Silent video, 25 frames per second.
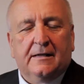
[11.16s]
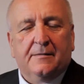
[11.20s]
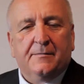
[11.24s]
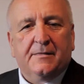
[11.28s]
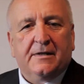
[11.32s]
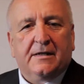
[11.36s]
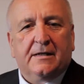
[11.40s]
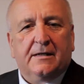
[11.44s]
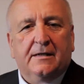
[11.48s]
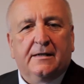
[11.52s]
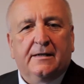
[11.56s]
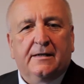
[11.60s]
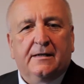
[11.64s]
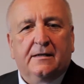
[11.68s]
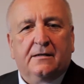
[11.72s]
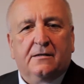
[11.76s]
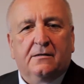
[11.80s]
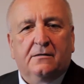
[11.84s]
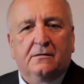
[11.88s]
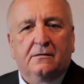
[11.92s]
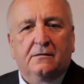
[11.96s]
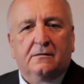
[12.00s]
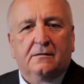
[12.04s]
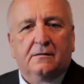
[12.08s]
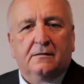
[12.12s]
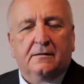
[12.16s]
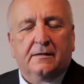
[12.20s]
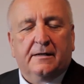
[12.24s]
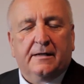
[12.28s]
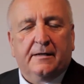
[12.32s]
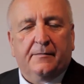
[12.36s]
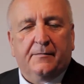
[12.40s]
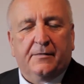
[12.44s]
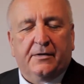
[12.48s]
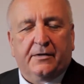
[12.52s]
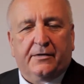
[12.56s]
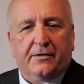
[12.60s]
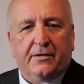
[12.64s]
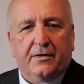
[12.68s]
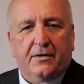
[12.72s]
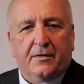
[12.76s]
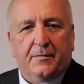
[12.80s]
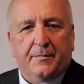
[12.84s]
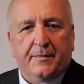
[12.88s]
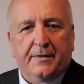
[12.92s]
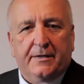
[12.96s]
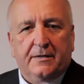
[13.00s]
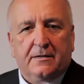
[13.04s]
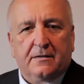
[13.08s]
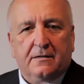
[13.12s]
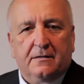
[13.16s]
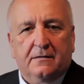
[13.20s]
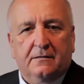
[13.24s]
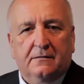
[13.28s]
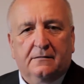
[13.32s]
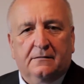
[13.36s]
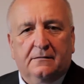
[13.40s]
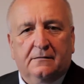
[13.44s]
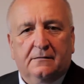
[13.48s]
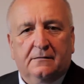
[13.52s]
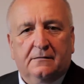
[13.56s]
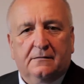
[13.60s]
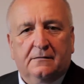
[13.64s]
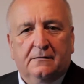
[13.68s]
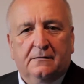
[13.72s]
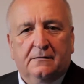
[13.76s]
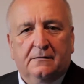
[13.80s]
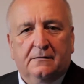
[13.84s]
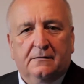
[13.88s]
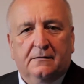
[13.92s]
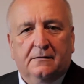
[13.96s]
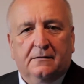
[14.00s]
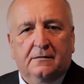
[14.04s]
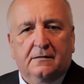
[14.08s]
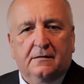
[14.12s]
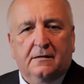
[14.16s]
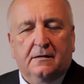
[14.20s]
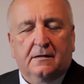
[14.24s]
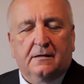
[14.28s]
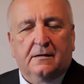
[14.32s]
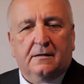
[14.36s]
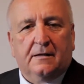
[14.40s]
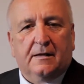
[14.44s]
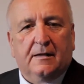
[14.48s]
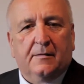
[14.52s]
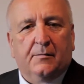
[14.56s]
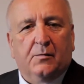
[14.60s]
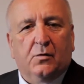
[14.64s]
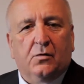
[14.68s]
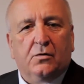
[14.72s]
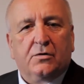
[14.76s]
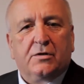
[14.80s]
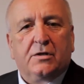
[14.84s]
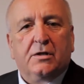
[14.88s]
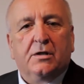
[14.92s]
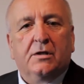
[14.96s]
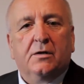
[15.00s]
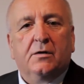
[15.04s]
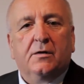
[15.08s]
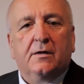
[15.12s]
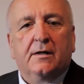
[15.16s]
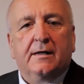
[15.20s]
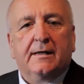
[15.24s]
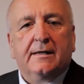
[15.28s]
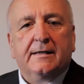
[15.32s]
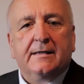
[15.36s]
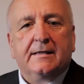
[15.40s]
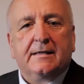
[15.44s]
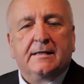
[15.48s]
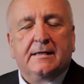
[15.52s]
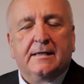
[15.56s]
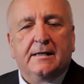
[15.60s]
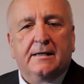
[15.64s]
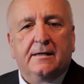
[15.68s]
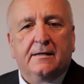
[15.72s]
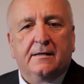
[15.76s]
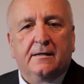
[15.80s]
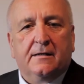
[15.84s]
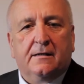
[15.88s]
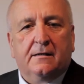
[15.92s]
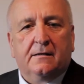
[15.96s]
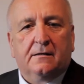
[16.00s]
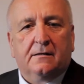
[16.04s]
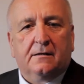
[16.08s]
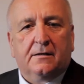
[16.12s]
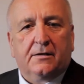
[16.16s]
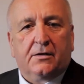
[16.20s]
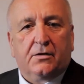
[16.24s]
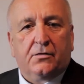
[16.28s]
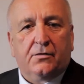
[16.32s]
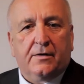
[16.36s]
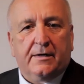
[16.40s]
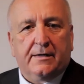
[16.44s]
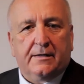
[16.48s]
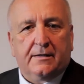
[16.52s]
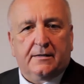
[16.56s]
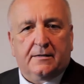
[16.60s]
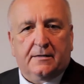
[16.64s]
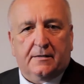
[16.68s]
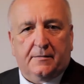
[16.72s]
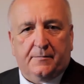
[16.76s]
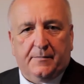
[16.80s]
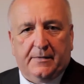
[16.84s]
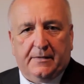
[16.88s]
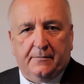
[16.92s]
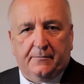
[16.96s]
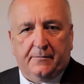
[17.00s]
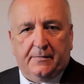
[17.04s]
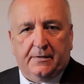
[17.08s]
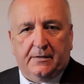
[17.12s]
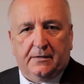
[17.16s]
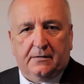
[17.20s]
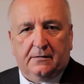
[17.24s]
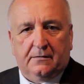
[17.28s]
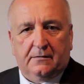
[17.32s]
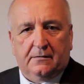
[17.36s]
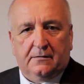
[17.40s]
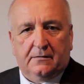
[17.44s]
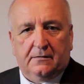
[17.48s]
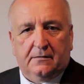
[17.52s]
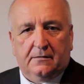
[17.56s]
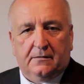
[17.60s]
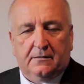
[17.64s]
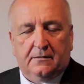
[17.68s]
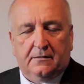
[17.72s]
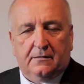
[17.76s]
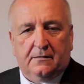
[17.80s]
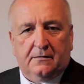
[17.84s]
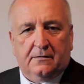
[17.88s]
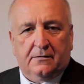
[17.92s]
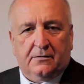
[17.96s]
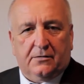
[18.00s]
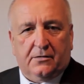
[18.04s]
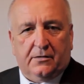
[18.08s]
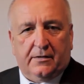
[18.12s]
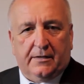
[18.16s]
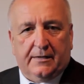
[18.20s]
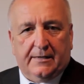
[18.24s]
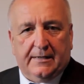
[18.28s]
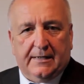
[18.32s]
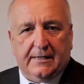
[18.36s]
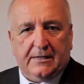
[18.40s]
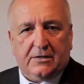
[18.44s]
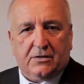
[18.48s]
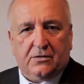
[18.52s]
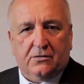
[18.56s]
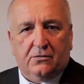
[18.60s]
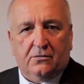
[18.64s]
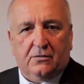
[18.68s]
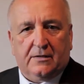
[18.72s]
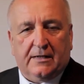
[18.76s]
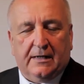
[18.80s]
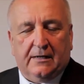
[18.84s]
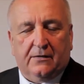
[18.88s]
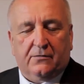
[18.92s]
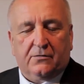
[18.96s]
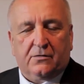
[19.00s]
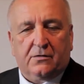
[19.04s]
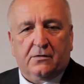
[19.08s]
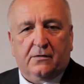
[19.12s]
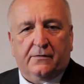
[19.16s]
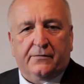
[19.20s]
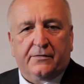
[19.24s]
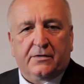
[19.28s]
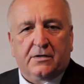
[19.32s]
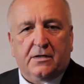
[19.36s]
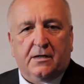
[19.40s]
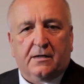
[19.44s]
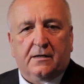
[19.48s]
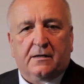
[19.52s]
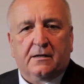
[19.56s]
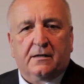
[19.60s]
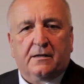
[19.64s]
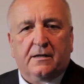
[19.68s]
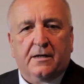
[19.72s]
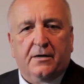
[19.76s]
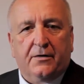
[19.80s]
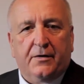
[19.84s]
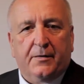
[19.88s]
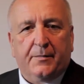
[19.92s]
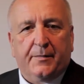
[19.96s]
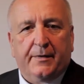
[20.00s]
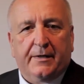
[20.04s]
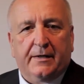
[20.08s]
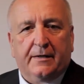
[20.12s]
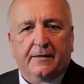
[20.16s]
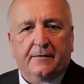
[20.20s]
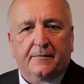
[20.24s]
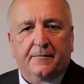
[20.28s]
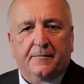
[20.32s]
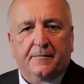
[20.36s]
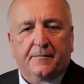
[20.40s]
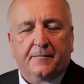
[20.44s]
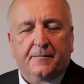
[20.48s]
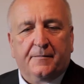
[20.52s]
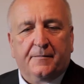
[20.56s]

I am a clinical hypnotherapist. I'm also a senior accredited member to the National Council of Psychotherapy.